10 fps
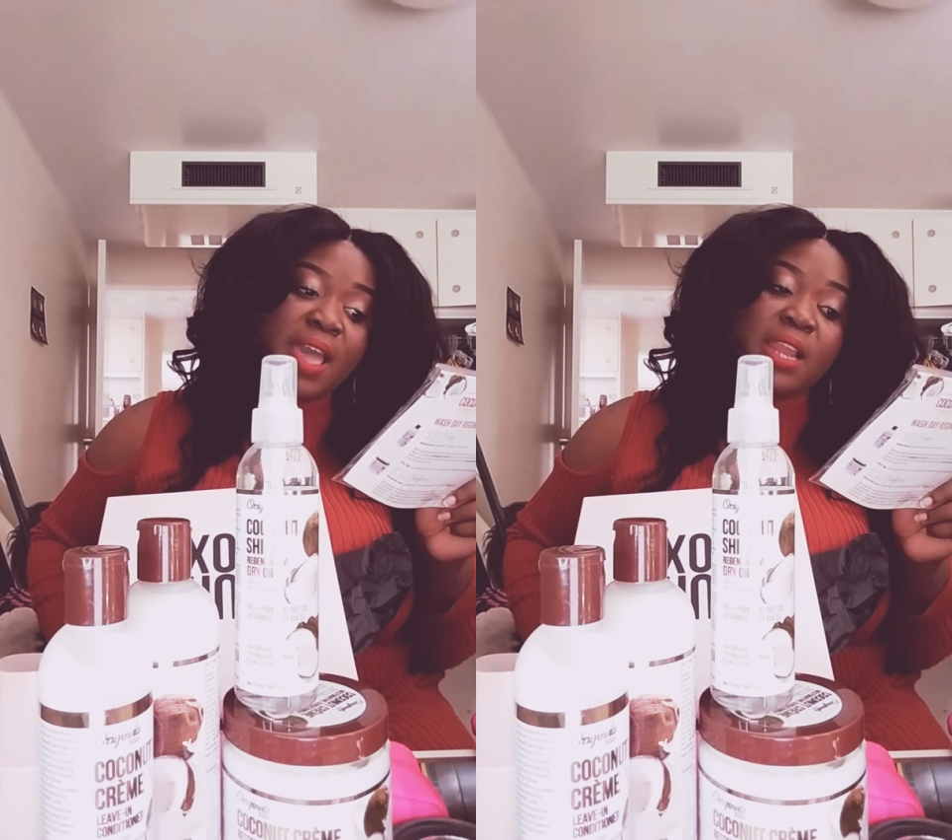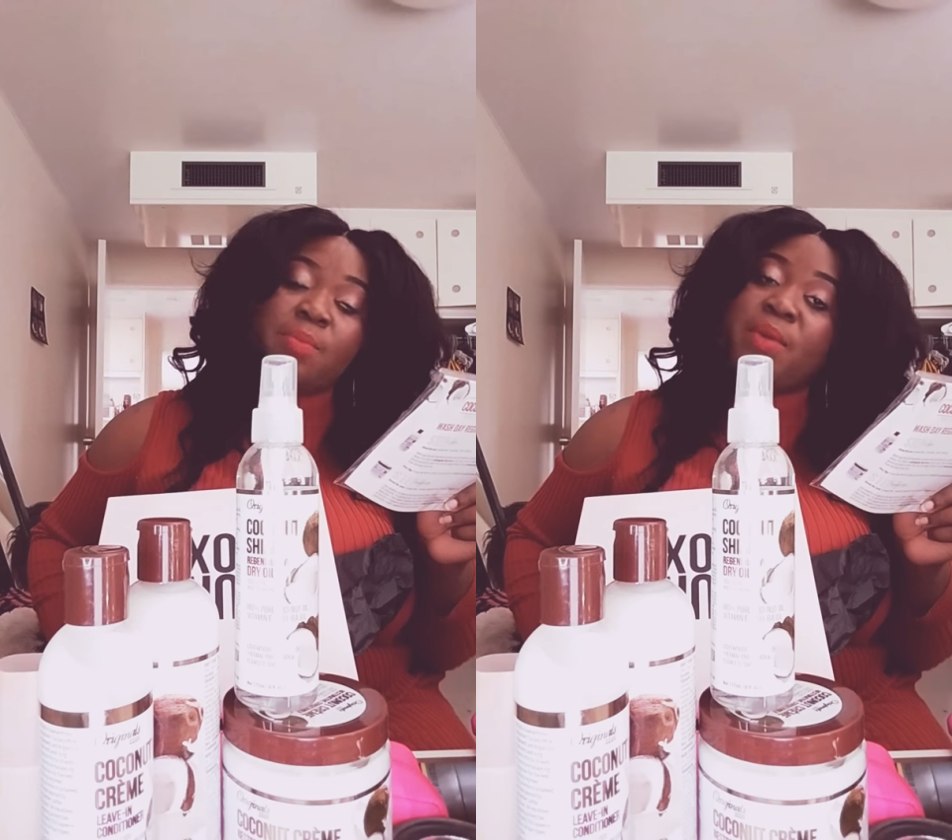
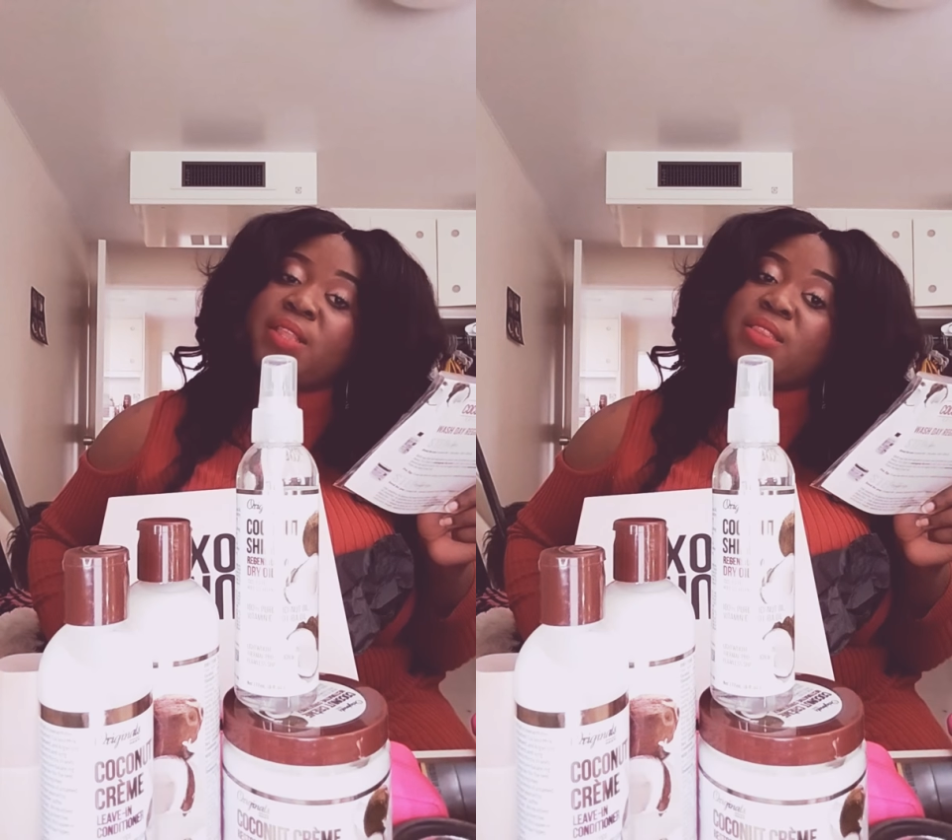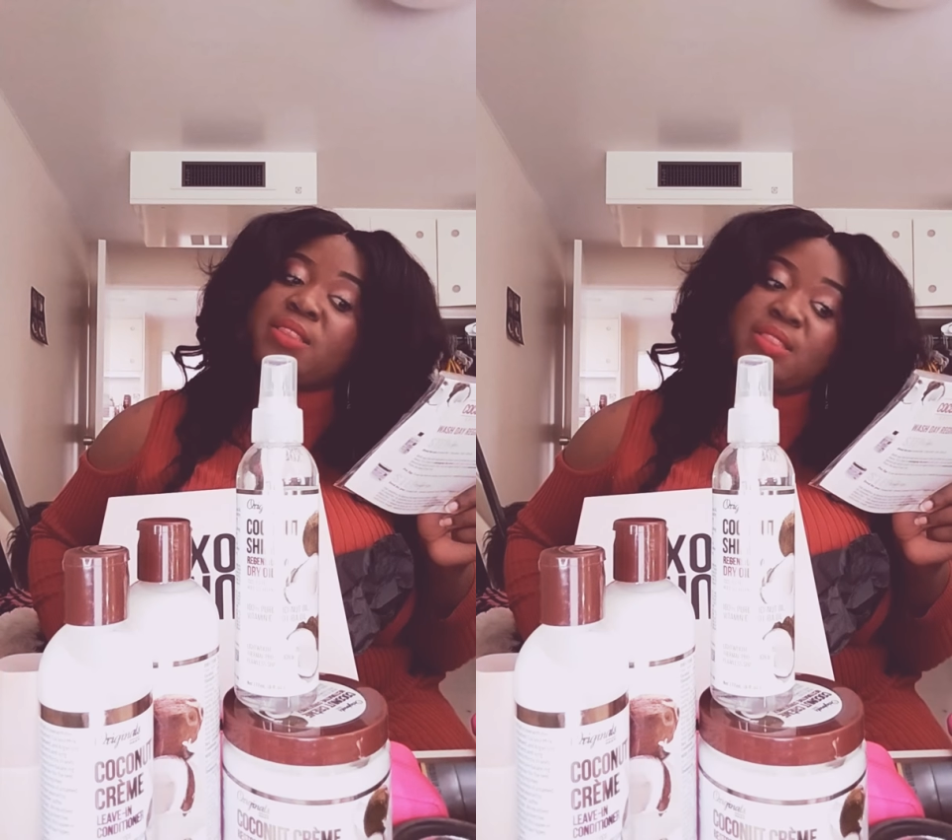
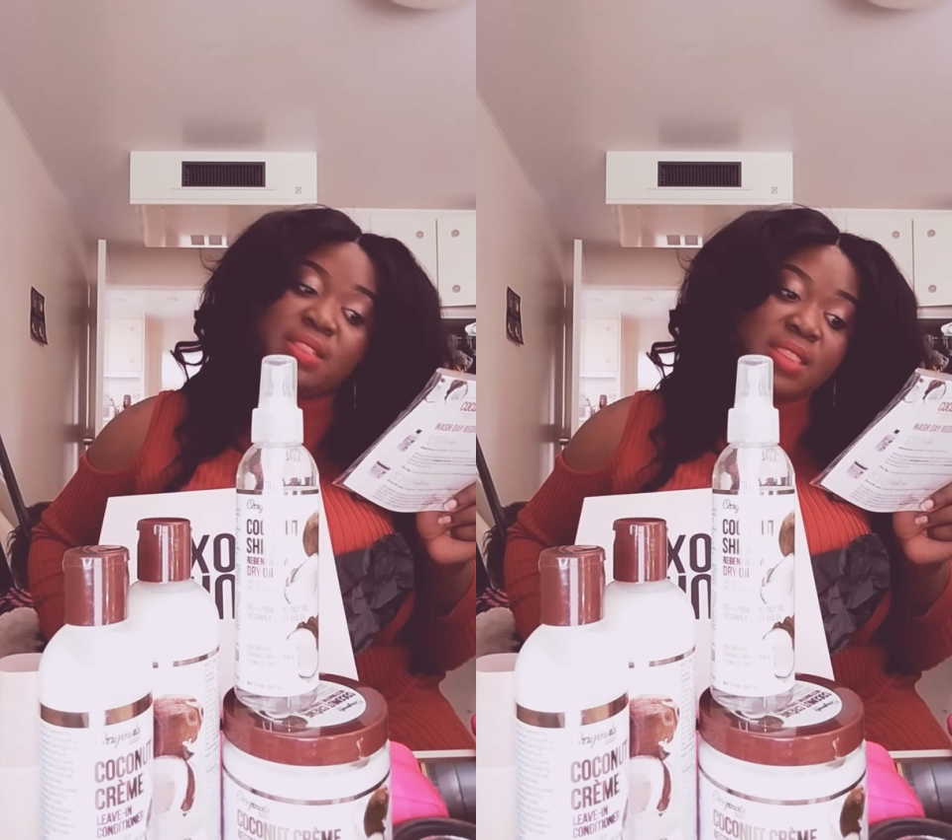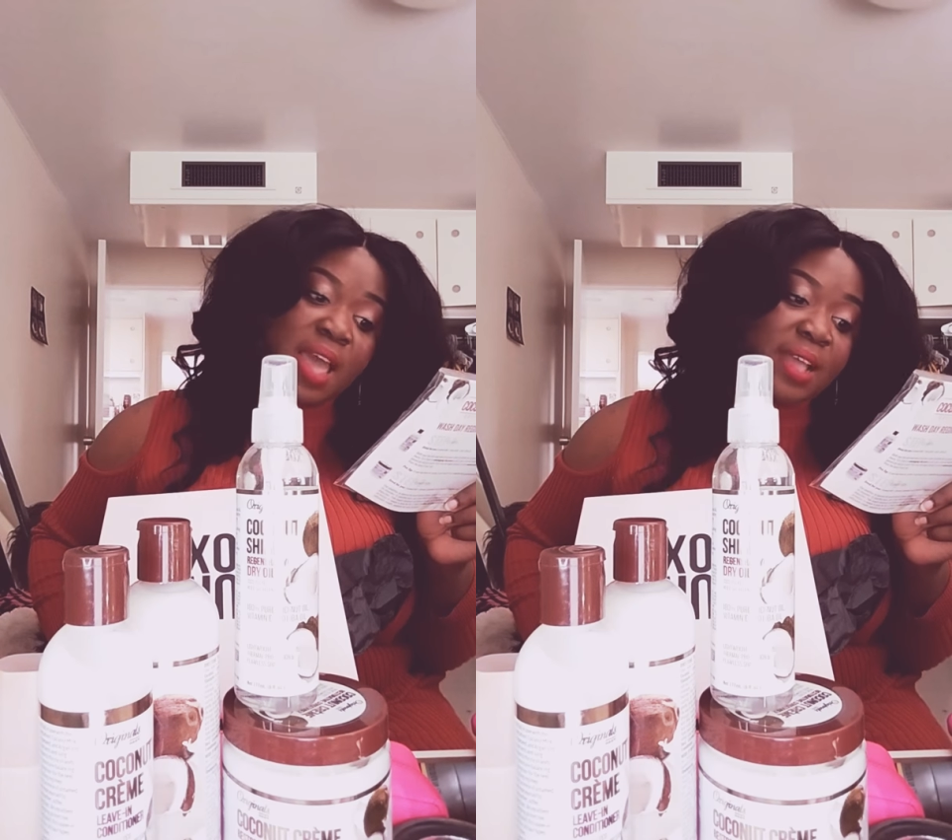element
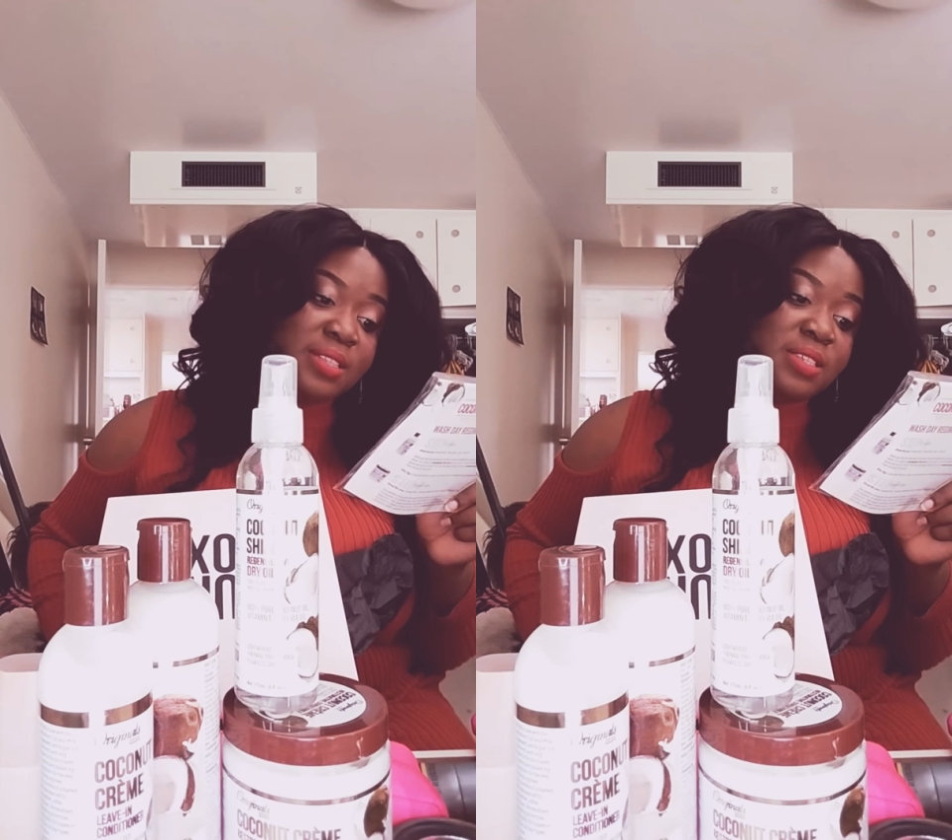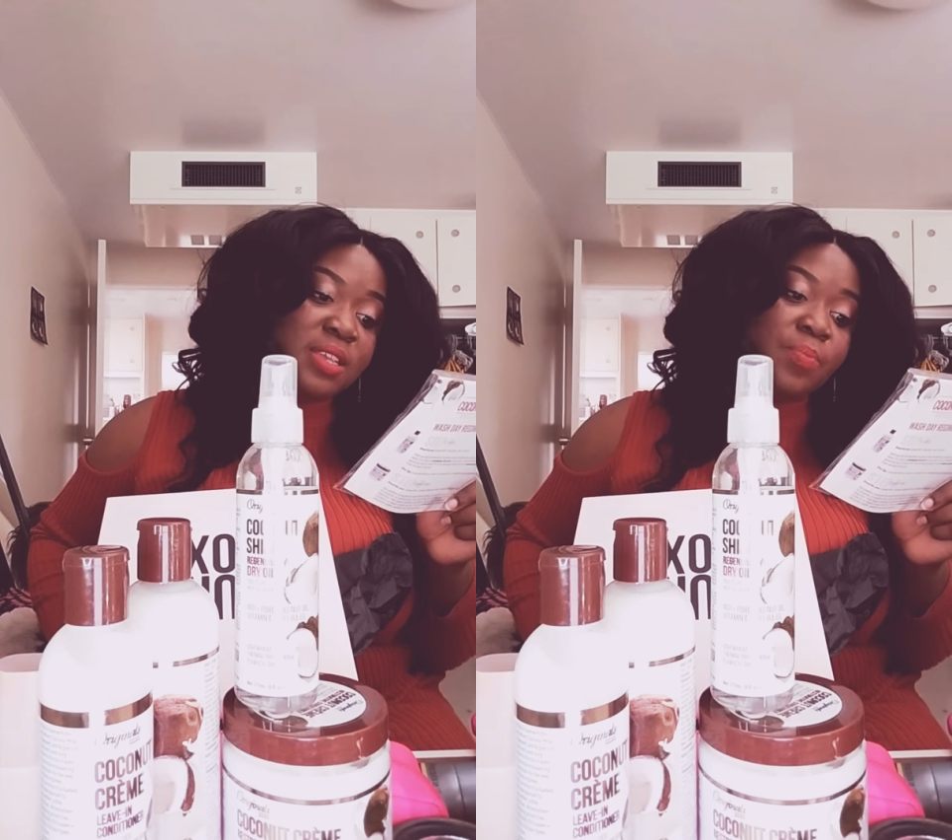that